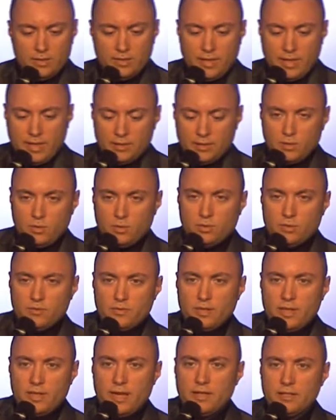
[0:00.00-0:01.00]
Thank the Lord
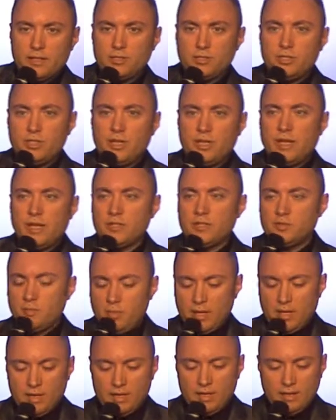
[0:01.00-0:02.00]
for that. She has
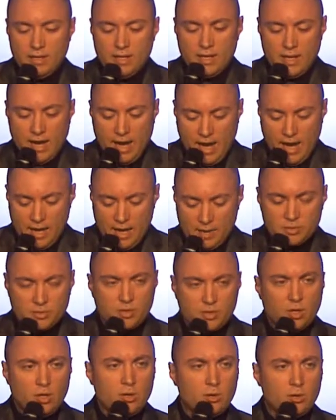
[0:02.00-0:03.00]
been an
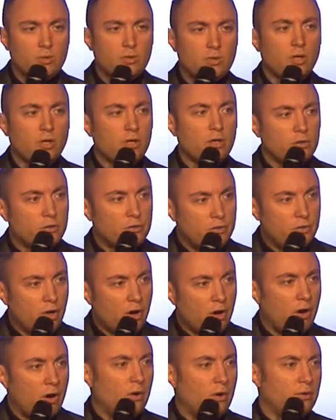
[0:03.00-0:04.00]
absolute
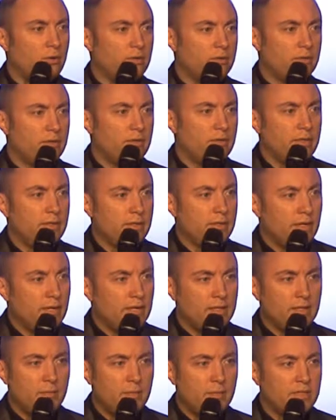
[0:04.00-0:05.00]
doll
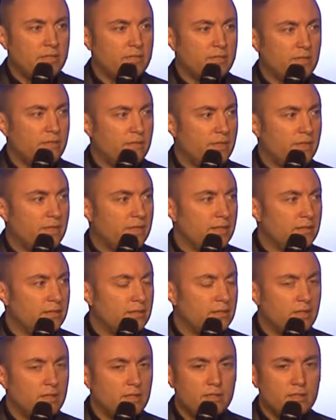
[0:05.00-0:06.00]
in the midst of
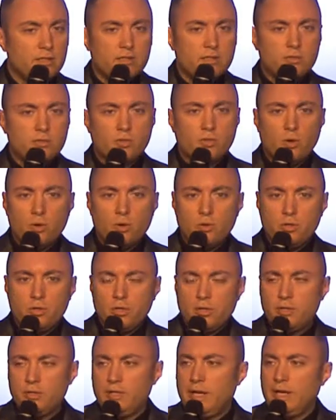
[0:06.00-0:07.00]
this. So
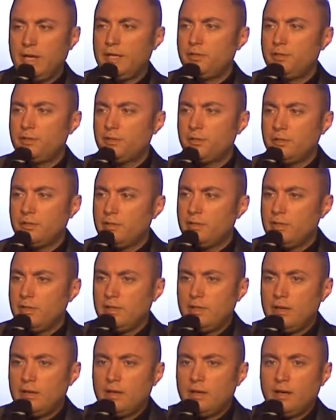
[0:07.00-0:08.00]
good natured,
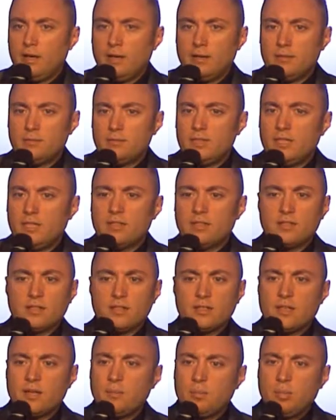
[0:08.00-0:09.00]
um,
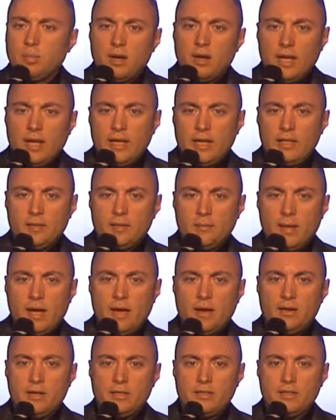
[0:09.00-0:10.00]
doesn't complain
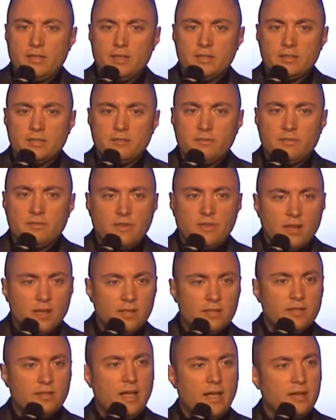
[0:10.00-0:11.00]
about it, doesn't
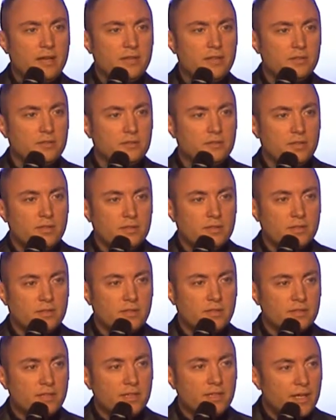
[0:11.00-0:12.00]
fuss at us,
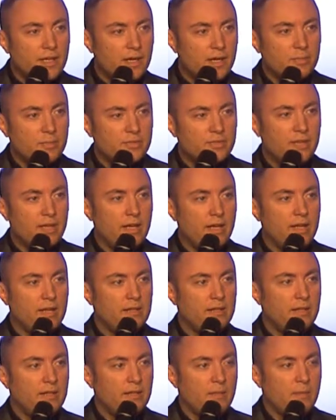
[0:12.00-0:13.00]
doesn't get upset